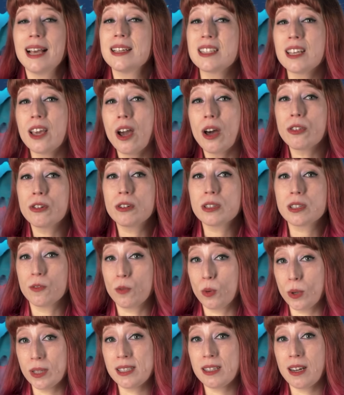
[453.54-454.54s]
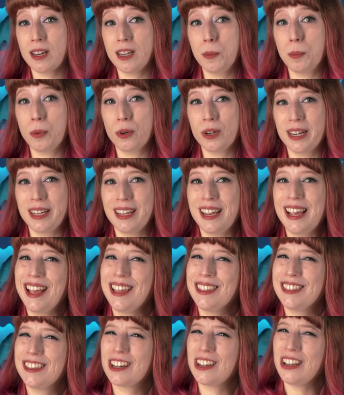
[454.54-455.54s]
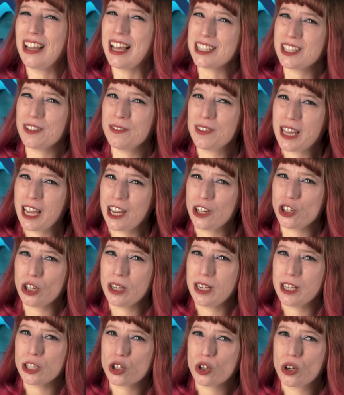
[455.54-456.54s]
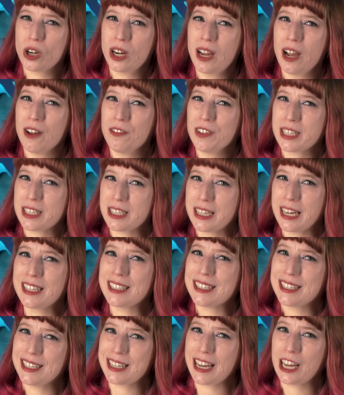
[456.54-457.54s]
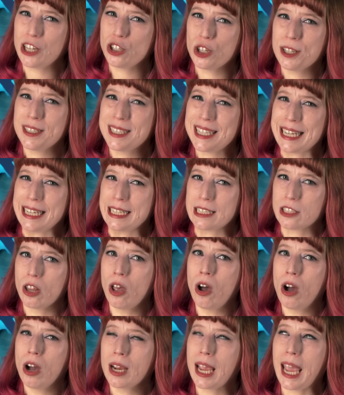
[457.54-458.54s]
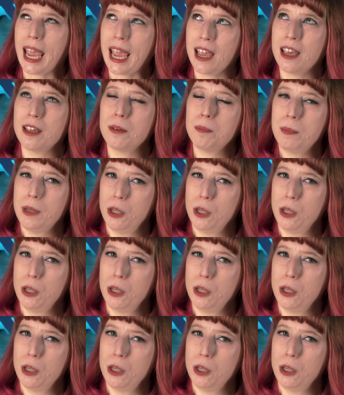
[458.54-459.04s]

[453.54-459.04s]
As the authors of one study put it, the classification history of extinct cetaceans is long and